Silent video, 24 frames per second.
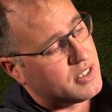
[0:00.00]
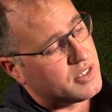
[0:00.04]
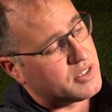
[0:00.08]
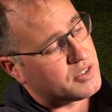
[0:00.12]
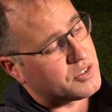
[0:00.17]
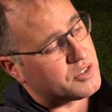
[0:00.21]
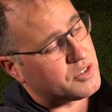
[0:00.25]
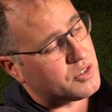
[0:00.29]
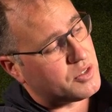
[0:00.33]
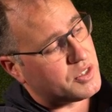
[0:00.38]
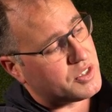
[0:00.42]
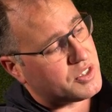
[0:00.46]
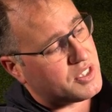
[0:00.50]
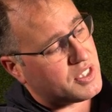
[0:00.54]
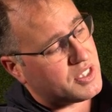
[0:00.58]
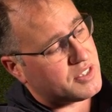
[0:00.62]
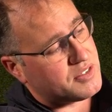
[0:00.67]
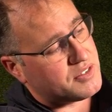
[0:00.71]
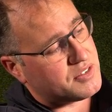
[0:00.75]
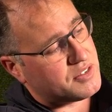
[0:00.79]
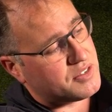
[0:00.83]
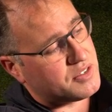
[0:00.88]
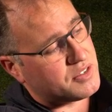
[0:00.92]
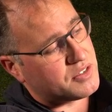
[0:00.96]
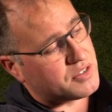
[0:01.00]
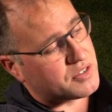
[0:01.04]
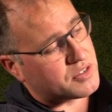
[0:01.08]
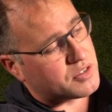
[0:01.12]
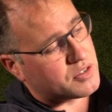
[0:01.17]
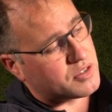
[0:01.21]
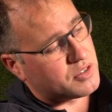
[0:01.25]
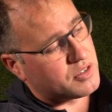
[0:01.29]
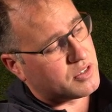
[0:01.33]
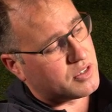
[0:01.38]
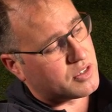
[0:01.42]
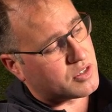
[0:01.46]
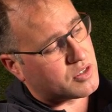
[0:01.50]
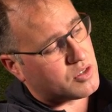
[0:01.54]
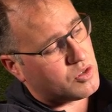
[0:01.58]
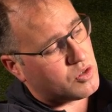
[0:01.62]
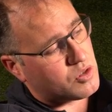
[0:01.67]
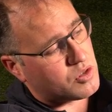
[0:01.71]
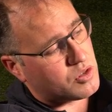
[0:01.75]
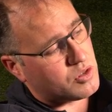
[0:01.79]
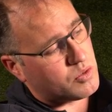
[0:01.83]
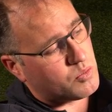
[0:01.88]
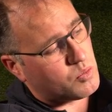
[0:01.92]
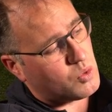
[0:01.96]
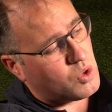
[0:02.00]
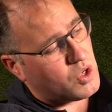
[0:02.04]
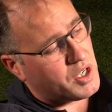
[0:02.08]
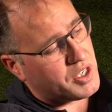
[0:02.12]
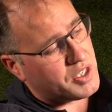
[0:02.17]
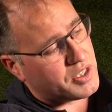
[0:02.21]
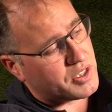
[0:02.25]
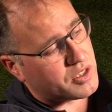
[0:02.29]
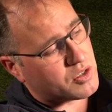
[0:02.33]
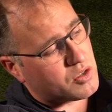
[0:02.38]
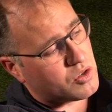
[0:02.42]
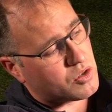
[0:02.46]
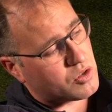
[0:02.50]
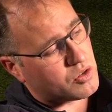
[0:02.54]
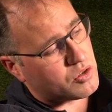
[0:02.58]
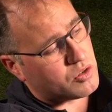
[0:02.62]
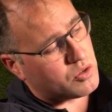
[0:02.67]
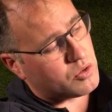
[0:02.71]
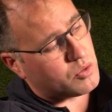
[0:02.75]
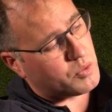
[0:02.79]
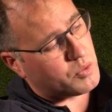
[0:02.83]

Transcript: So it does this, the wider the corridor